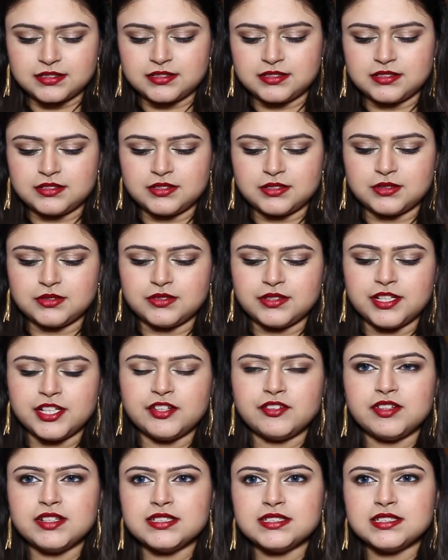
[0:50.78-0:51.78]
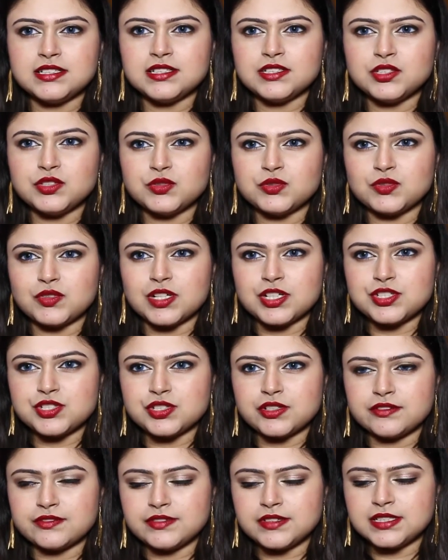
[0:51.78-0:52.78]
So here is the swatch
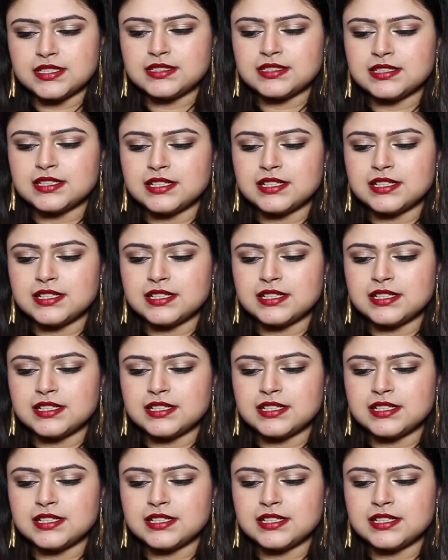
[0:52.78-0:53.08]
of this